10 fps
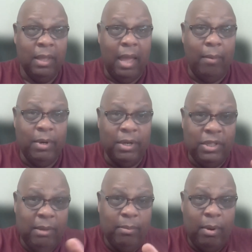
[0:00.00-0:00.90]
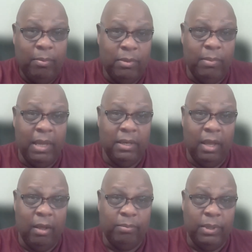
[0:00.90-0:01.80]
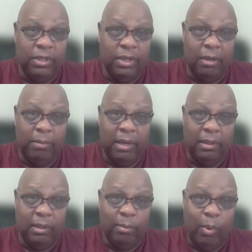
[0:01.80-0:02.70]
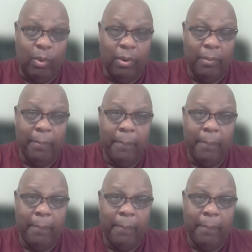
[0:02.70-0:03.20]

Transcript: I want to team up with men to help these young men a little more